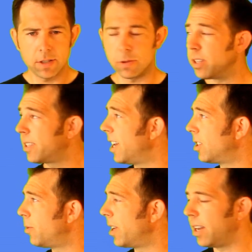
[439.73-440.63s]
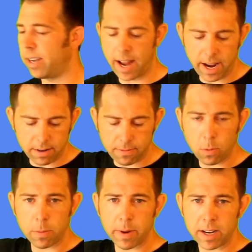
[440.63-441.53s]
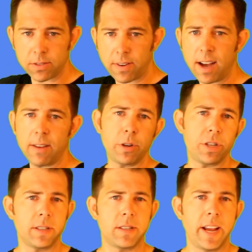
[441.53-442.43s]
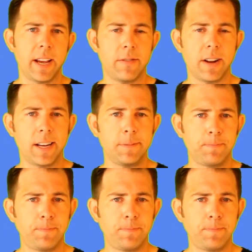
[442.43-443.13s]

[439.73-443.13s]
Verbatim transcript: So in this case we get negative 4 minus 5 which is negative 9.